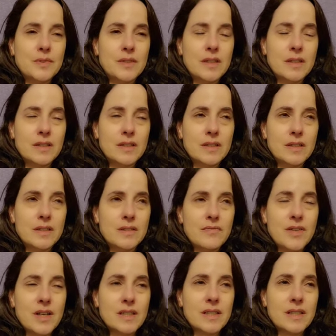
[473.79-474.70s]
And
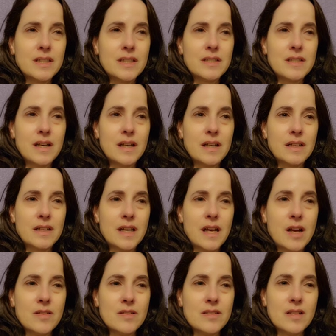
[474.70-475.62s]
the fact that he died
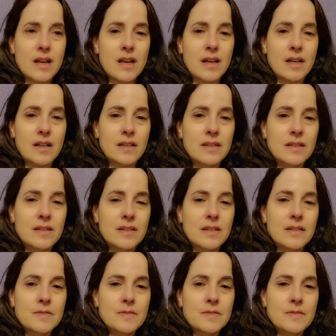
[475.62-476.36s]
outside